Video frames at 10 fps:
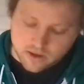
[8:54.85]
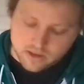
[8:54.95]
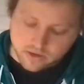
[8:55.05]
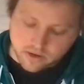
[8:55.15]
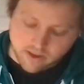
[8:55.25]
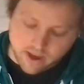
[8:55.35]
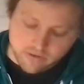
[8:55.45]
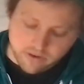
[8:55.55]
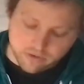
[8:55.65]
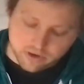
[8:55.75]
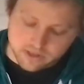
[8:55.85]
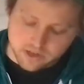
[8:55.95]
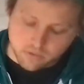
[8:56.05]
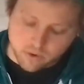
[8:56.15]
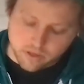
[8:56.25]
So contained resources
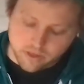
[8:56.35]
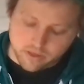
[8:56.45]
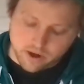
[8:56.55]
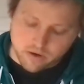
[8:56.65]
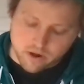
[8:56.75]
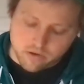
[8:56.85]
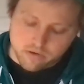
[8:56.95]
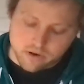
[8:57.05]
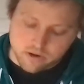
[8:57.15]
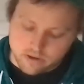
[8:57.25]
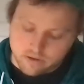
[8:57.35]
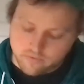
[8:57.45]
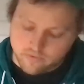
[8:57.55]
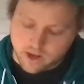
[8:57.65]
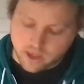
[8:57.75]
are worth their own
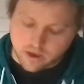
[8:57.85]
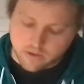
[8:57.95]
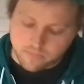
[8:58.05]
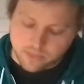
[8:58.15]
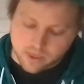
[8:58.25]
video.